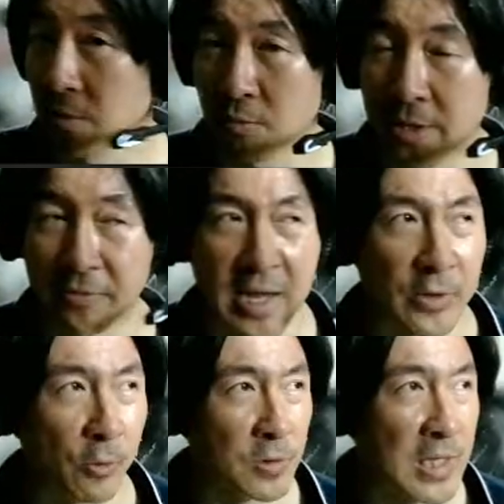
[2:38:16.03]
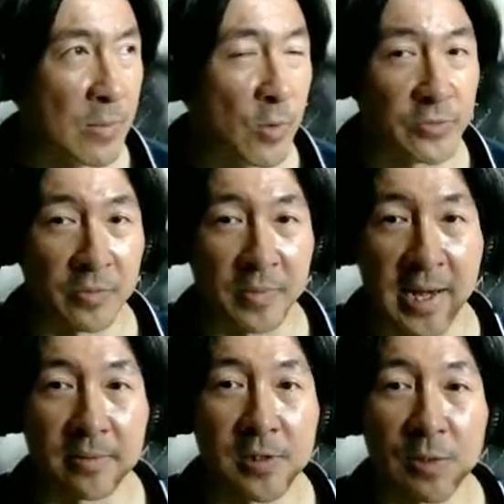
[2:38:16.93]
whatever that girl's name was from
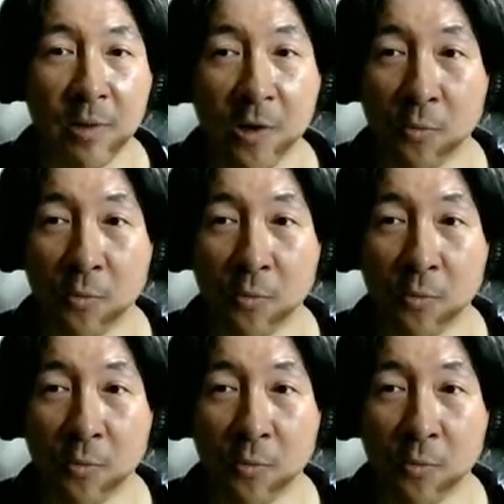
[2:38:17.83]
that Small